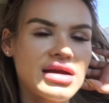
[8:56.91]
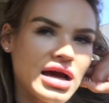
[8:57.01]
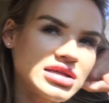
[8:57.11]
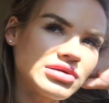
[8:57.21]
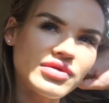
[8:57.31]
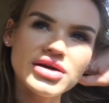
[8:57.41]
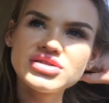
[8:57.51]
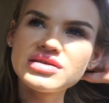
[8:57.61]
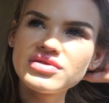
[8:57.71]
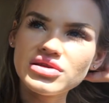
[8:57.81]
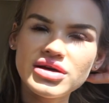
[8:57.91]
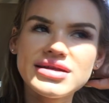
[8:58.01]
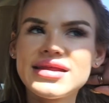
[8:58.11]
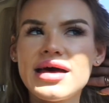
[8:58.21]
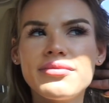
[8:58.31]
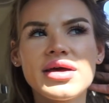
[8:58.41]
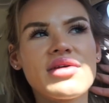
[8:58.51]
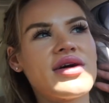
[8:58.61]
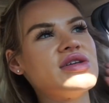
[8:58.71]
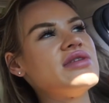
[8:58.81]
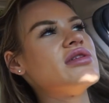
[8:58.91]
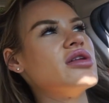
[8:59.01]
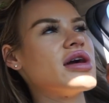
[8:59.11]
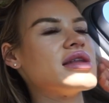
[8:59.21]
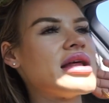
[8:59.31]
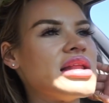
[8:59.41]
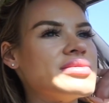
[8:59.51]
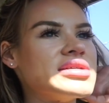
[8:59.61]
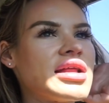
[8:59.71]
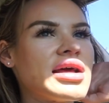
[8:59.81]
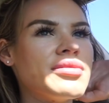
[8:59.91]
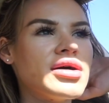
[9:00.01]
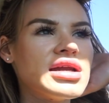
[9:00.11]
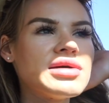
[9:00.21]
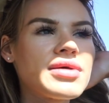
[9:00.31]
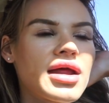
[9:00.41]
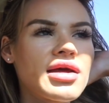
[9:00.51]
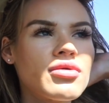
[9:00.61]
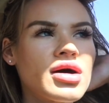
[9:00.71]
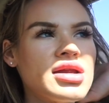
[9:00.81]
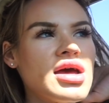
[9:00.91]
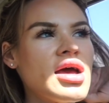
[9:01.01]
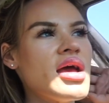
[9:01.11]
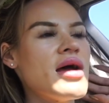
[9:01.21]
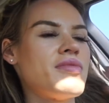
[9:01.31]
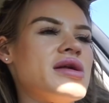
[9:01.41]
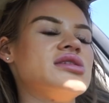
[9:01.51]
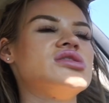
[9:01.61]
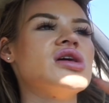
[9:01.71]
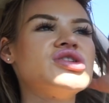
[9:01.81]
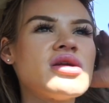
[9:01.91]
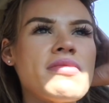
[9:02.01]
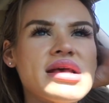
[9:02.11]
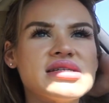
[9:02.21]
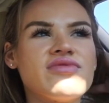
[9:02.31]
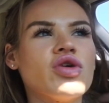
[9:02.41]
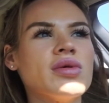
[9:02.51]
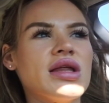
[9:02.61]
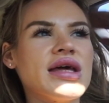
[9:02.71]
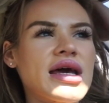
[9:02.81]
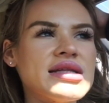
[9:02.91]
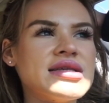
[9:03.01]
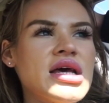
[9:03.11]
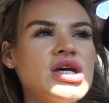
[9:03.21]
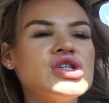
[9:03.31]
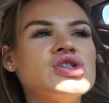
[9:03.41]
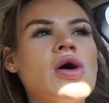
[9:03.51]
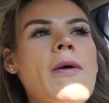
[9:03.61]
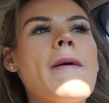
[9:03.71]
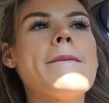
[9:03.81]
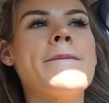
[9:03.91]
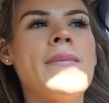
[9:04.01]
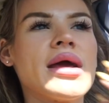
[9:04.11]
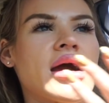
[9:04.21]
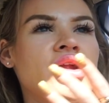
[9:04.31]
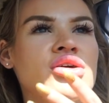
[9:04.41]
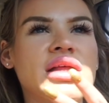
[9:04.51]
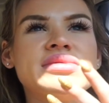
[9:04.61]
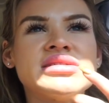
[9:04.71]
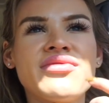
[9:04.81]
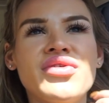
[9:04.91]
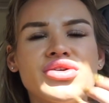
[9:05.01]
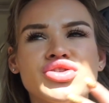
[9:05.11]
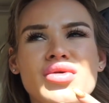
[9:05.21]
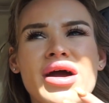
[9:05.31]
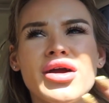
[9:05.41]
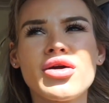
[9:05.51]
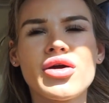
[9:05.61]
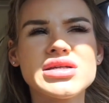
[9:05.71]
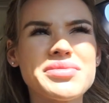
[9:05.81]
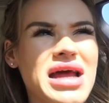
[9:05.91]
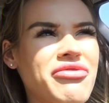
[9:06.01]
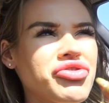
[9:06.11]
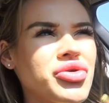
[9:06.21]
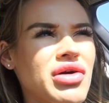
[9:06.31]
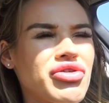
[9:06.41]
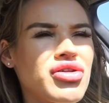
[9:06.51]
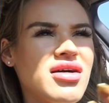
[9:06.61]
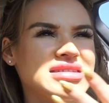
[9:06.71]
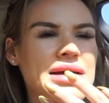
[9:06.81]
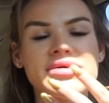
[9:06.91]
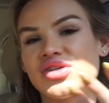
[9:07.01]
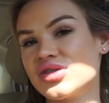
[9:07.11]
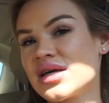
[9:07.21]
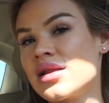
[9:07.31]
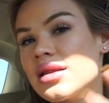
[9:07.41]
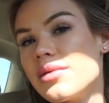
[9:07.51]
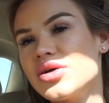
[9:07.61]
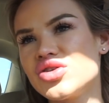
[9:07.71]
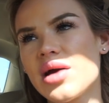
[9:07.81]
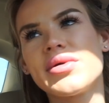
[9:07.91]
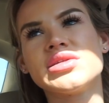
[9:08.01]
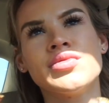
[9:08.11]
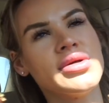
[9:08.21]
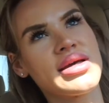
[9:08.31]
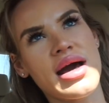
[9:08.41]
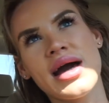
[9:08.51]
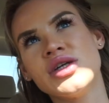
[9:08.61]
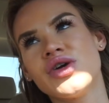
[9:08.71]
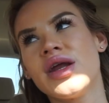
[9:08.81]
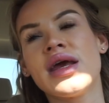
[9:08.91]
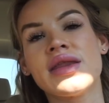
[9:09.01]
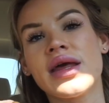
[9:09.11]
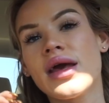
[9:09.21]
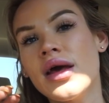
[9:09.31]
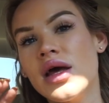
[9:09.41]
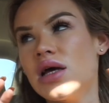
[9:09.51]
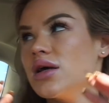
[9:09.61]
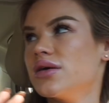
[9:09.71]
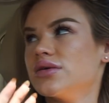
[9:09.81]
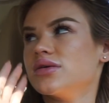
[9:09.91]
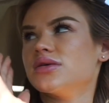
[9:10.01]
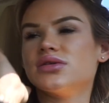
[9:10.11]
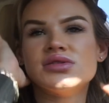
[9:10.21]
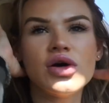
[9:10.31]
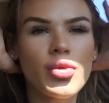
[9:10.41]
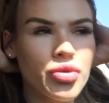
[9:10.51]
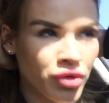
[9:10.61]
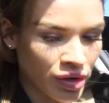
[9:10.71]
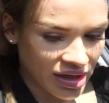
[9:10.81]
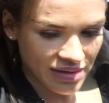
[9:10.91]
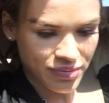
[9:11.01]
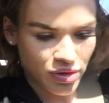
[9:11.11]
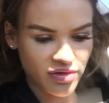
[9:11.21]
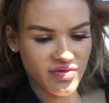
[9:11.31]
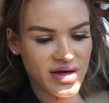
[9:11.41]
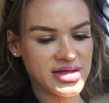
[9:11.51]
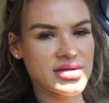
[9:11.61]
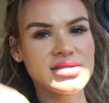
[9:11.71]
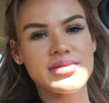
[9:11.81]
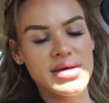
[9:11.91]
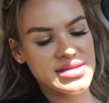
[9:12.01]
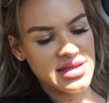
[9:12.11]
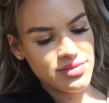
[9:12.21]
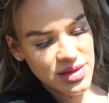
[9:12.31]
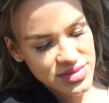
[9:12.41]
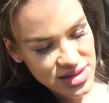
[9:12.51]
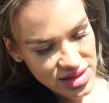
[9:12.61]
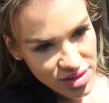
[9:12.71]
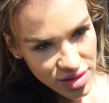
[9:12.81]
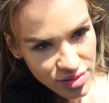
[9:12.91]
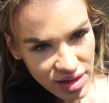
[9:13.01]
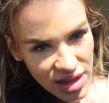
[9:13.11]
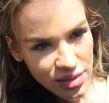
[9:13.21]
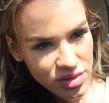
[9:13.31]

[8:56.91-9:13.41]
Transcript: Like I swear, if I just even look at them, like if I just even look at that lipstick, like I'm gonna end up getting one. it's such an amazing formula. Like it's so like on your lips, it doesn't feel dry or gross. I mean, after you wear it for a long time, it starts to get a little bit dry, but it's really hydrating and like so pretty and perfect and looks amazing. Memes is here. You okay?